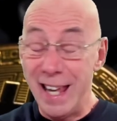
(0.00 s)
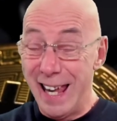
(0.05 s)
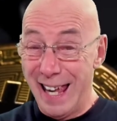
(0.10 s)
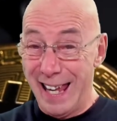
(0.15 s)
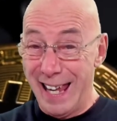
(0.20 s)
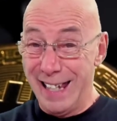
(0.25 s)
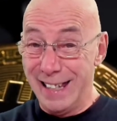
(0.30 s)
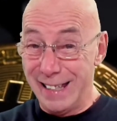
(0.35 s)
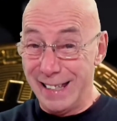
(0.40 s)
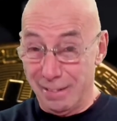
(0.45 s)

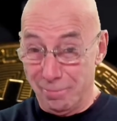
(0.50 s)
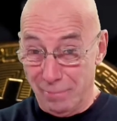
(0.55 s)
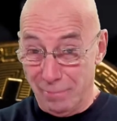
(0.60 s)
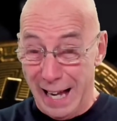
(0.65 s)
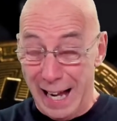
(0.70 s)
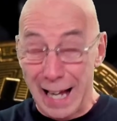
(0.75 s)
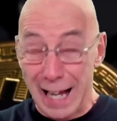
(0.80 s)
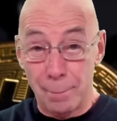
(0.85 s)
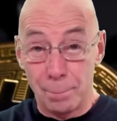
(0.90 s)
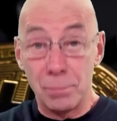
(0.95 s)
is
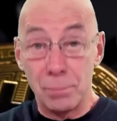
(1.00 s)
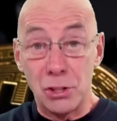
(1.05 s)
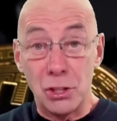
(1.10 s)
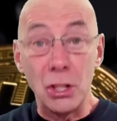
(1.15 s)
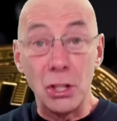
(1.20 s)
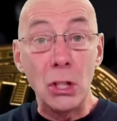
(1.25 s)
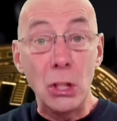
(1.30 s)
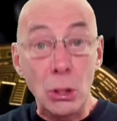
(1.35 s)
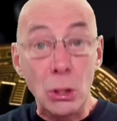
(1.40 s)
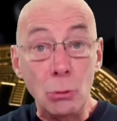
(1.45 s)

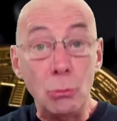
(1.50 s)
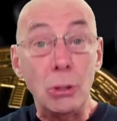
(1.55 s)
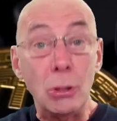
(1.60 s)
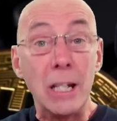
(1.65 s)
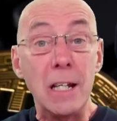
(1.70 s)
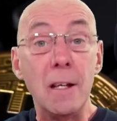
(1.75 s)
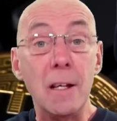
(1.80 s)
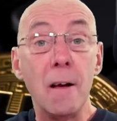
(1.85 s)
absolutely